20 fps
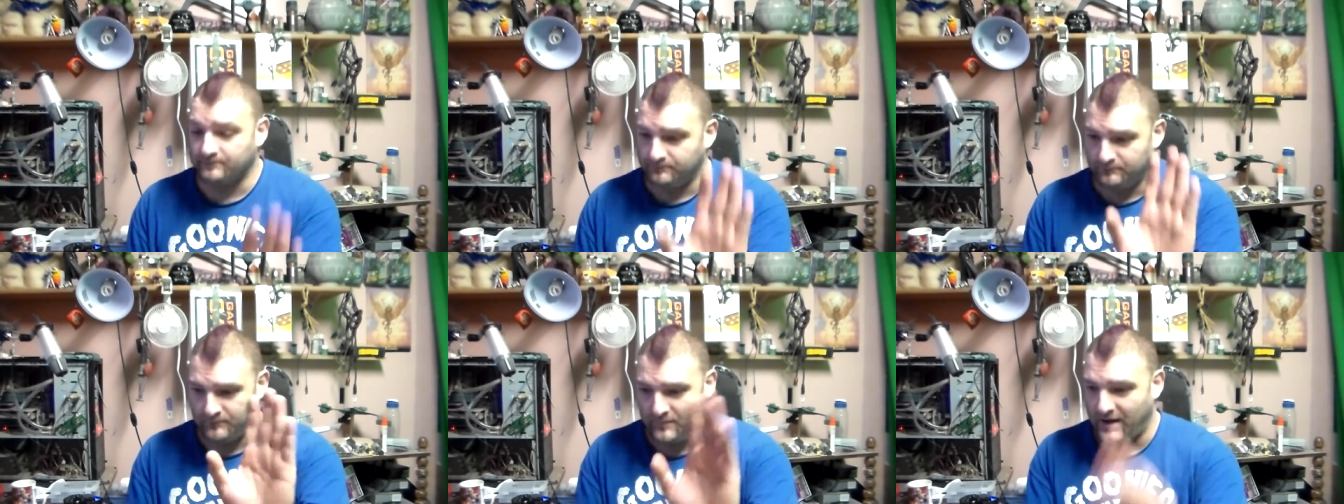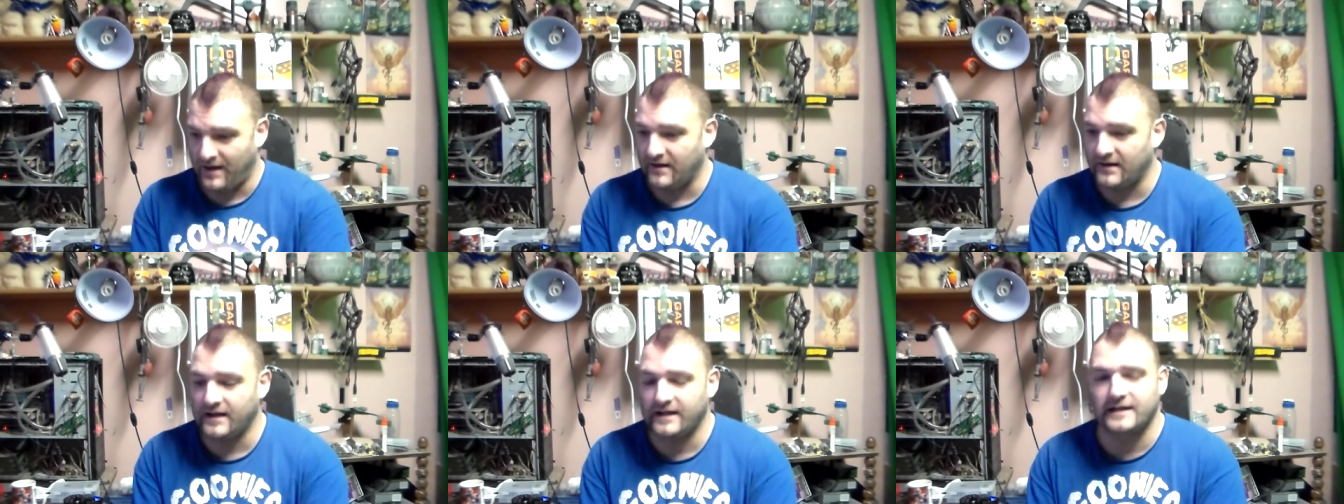
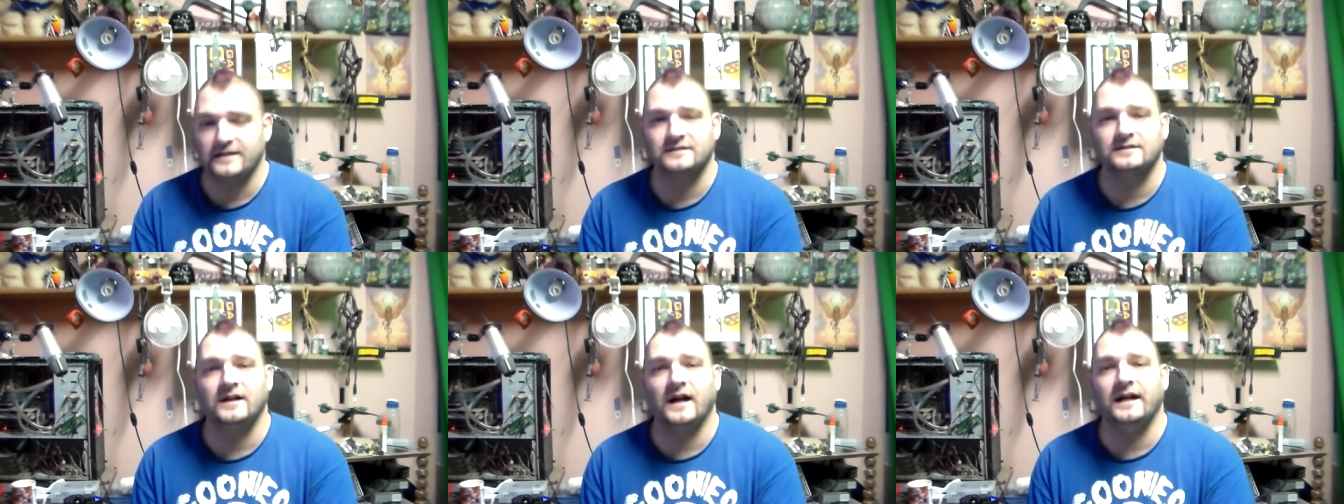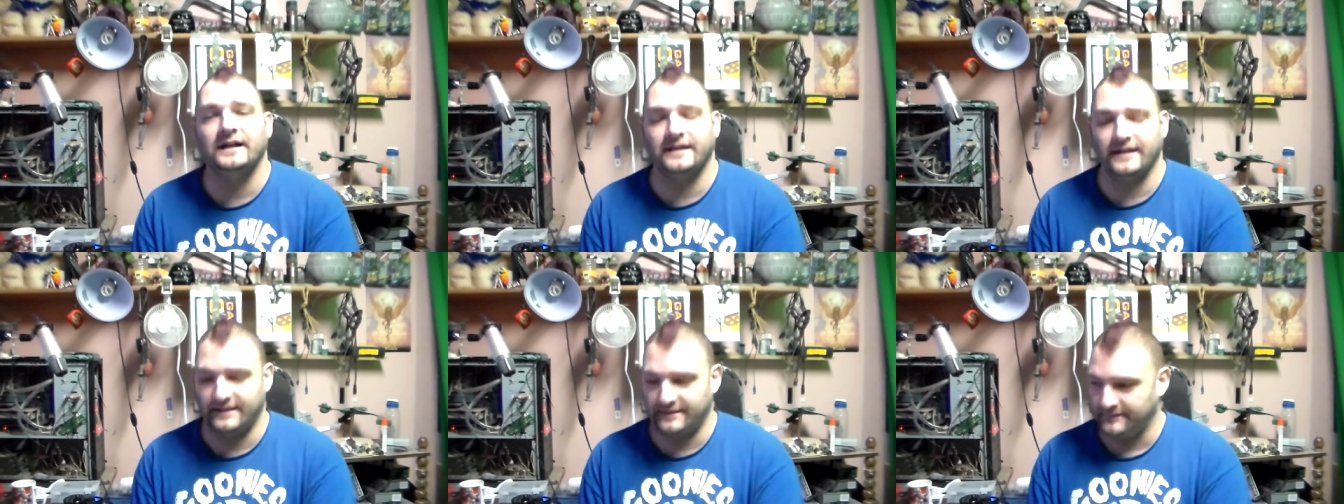Apparently this
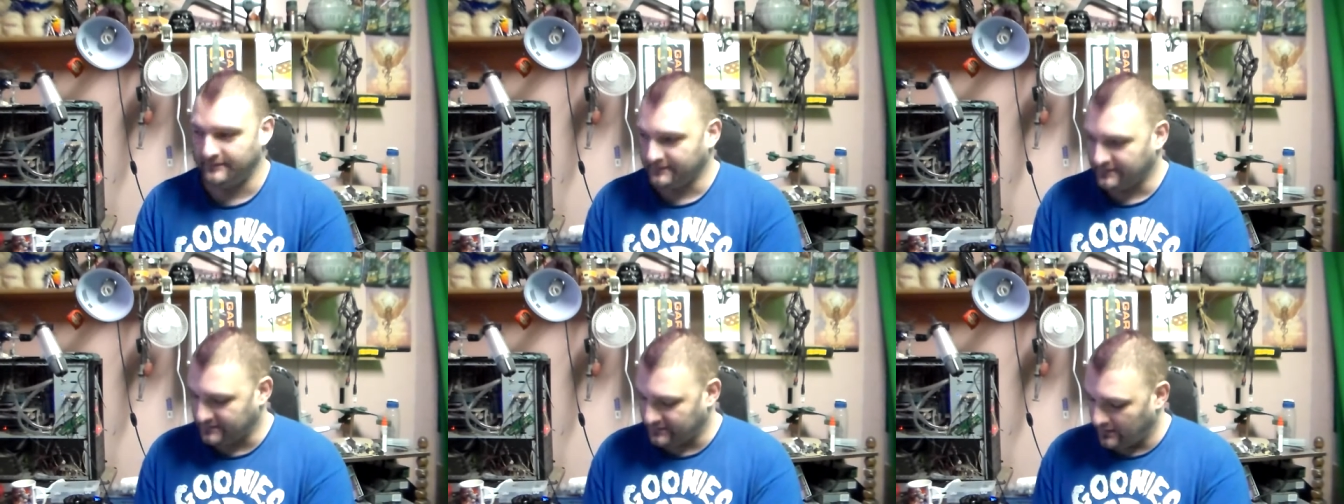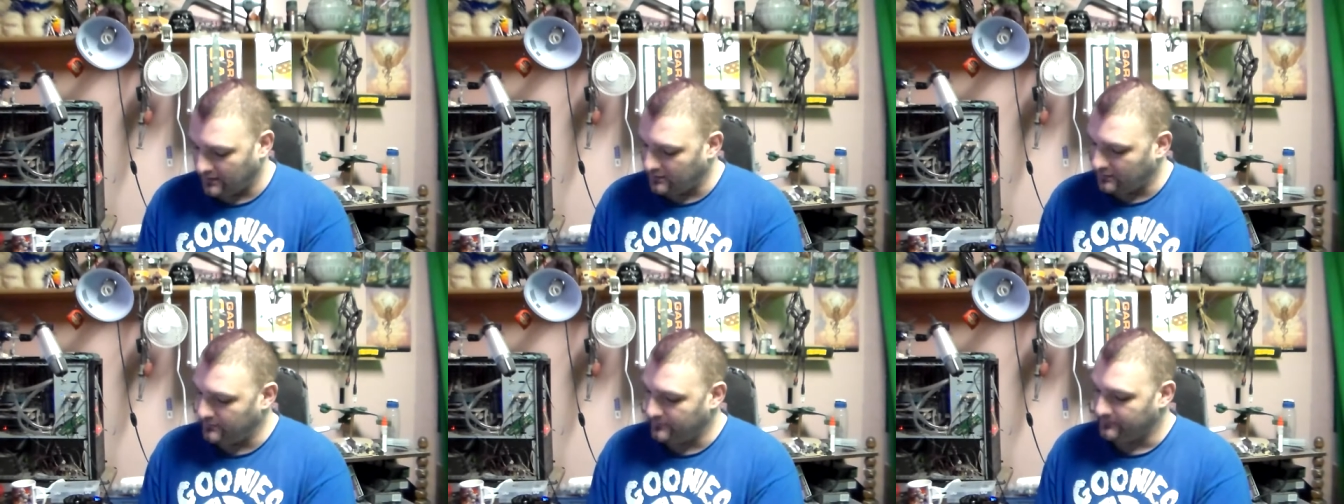guy didn't.
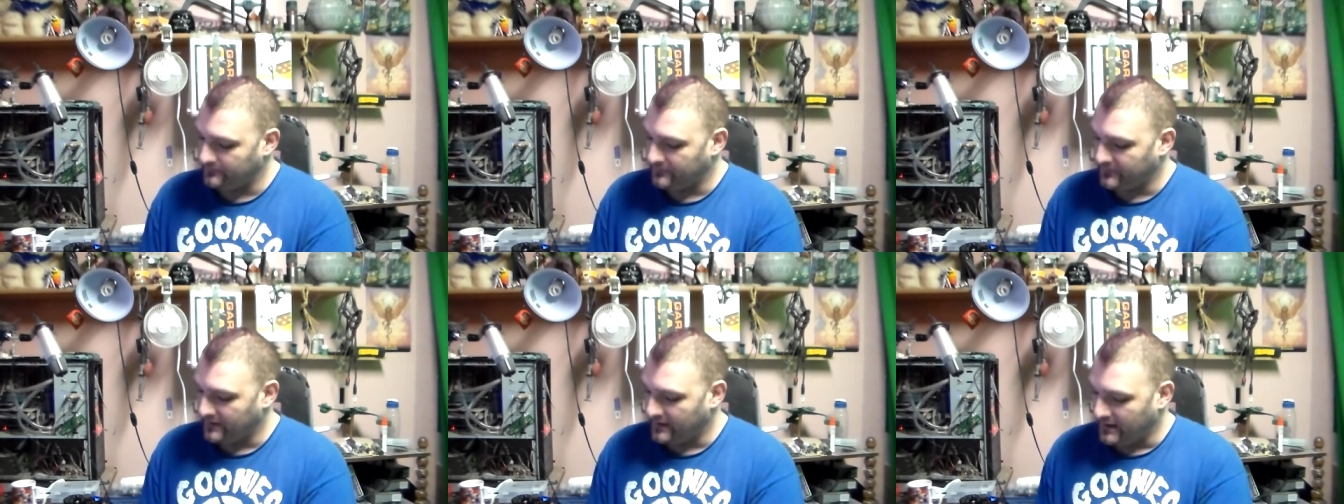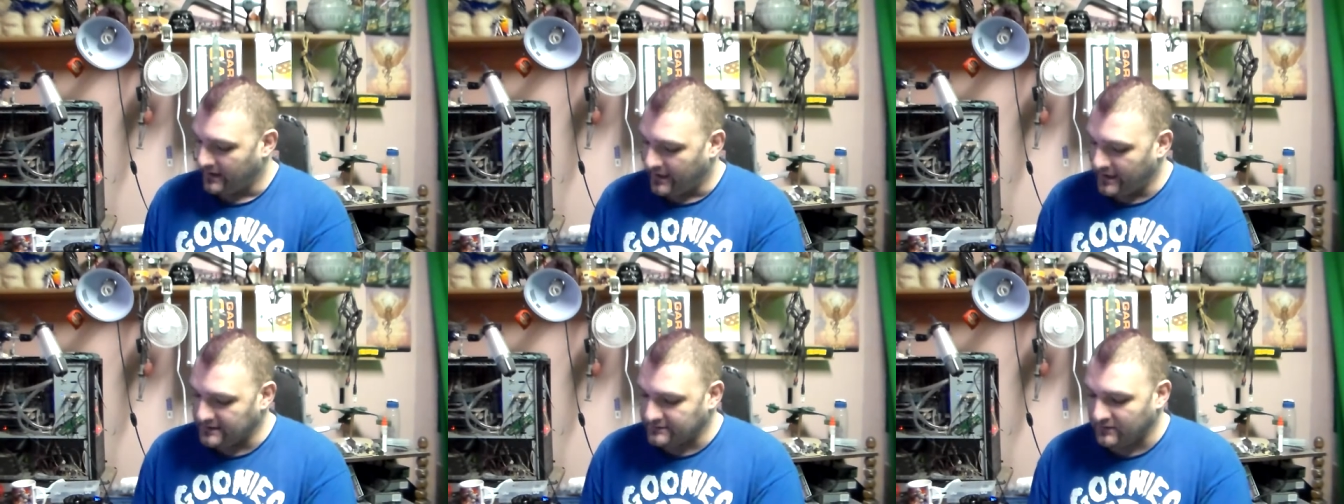So
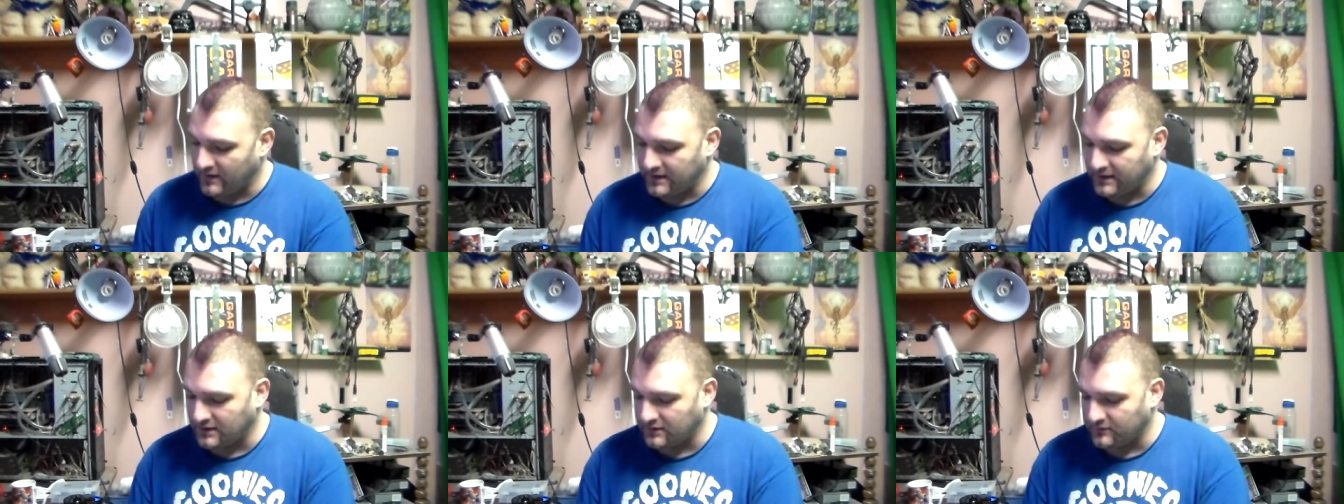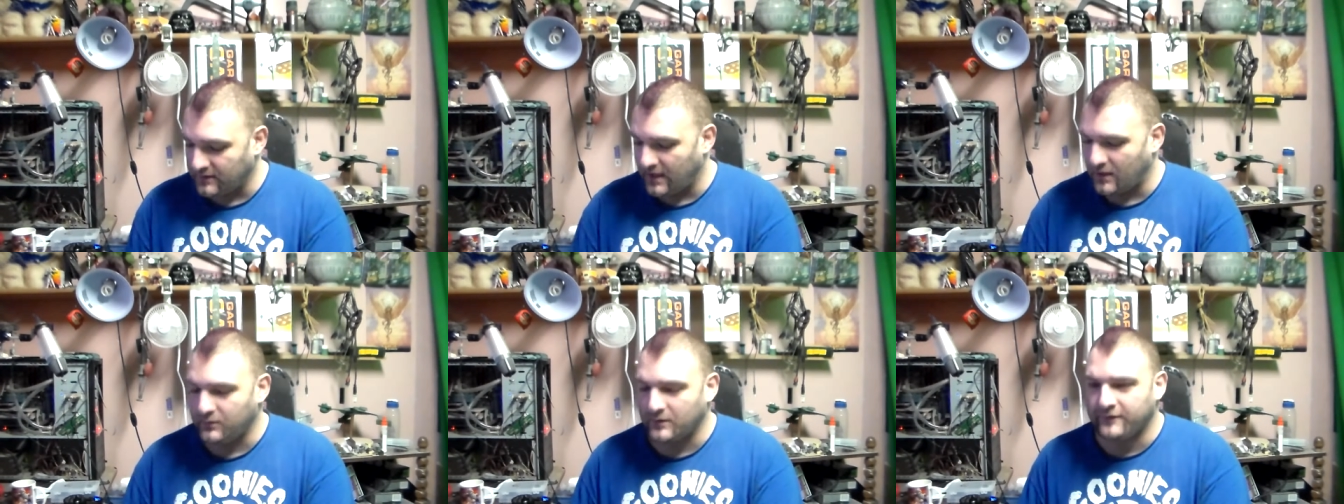he's running
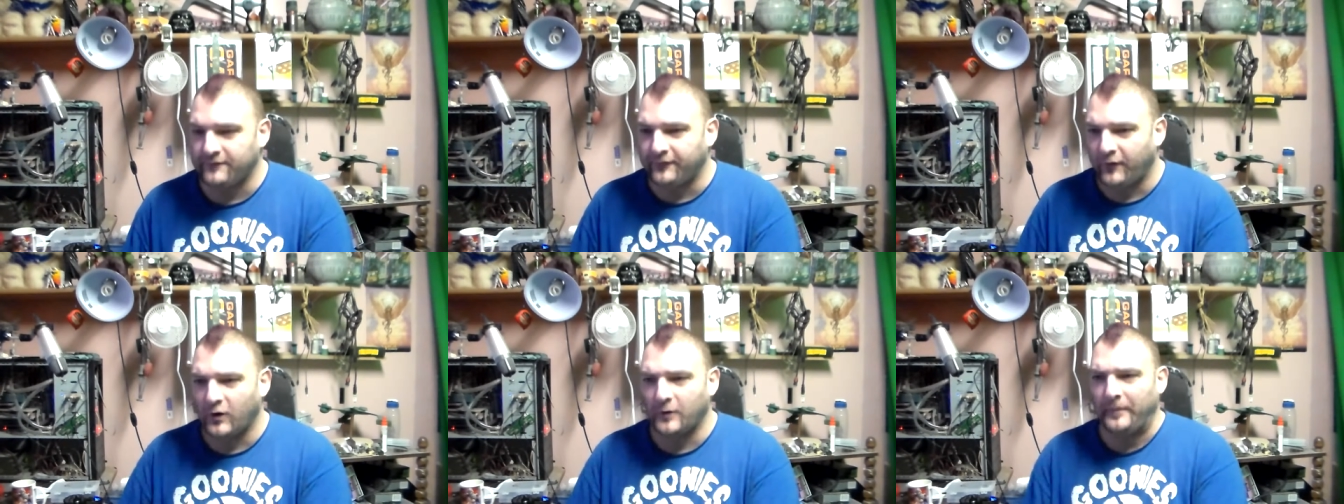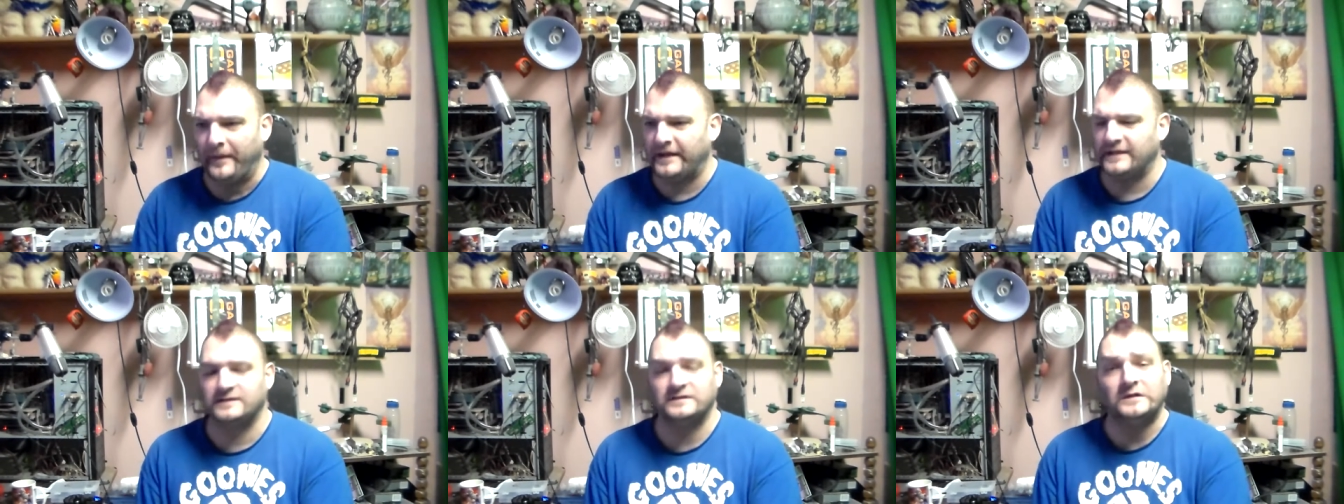around with four
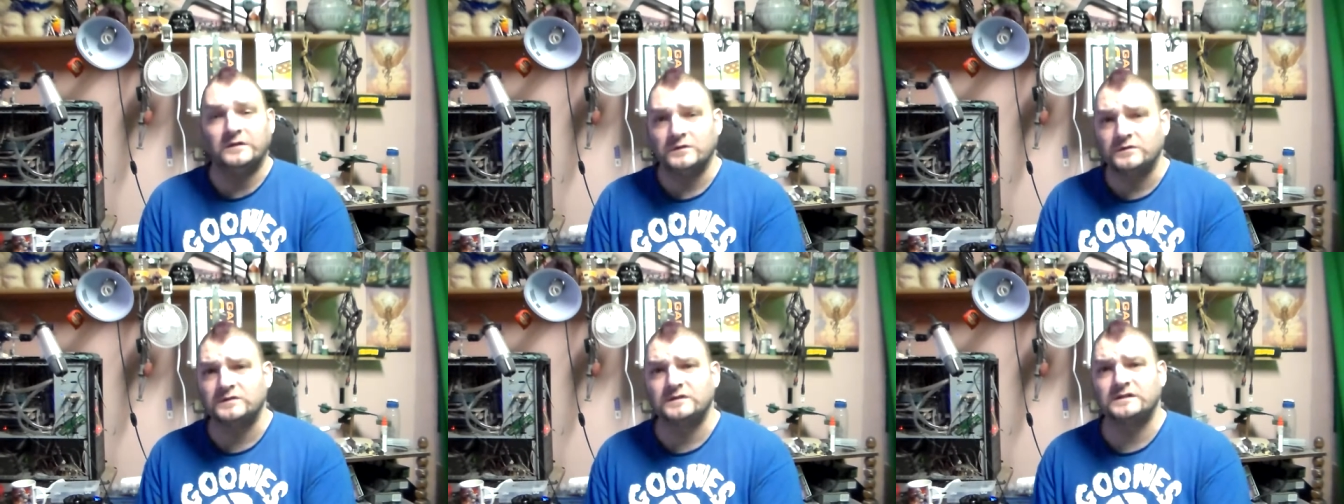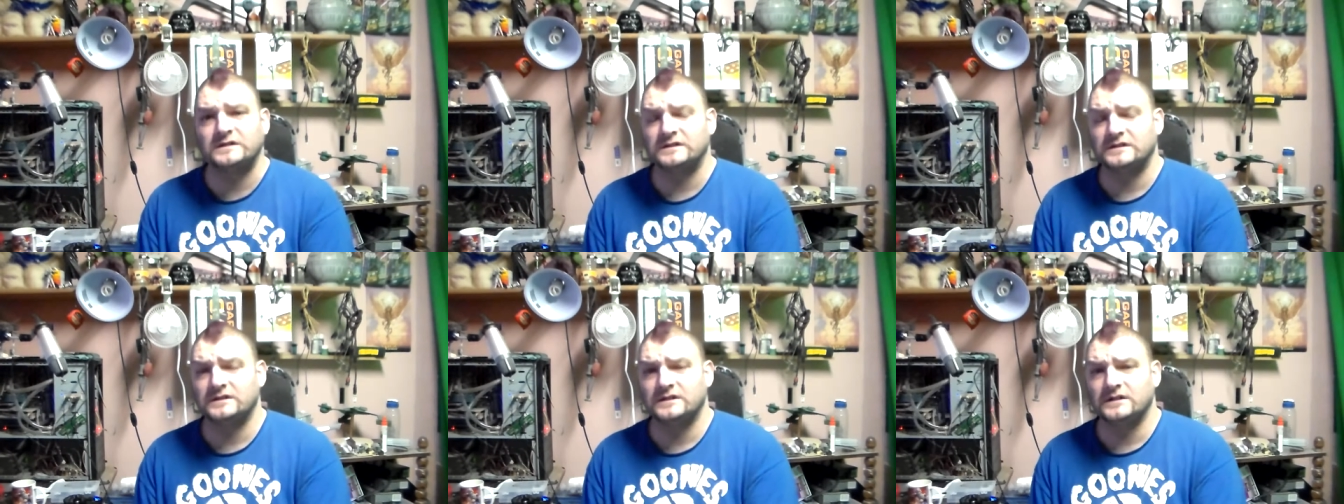pistols.